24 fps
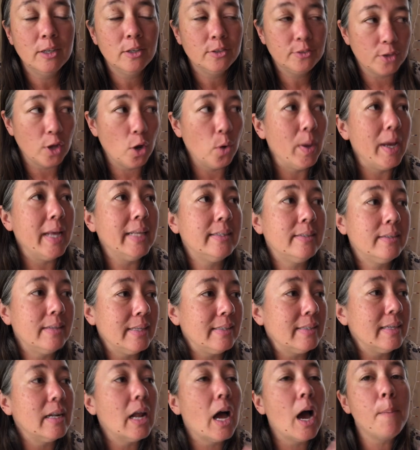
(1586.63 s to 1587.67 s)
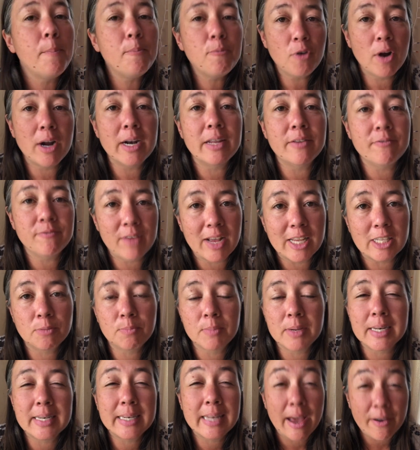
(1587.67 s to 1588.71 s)
So it's an upfront
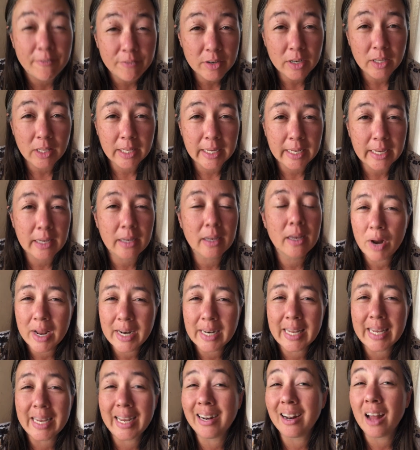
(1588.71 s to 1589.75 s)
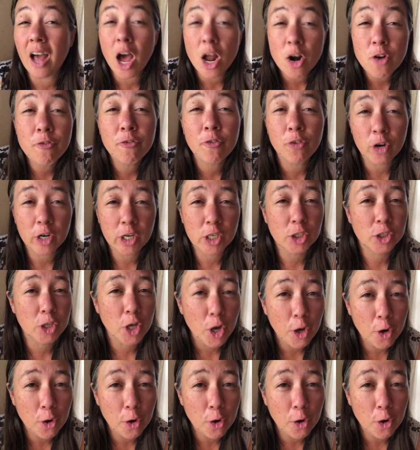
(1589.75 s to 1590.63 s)
investment, definitely, renting an unfurnished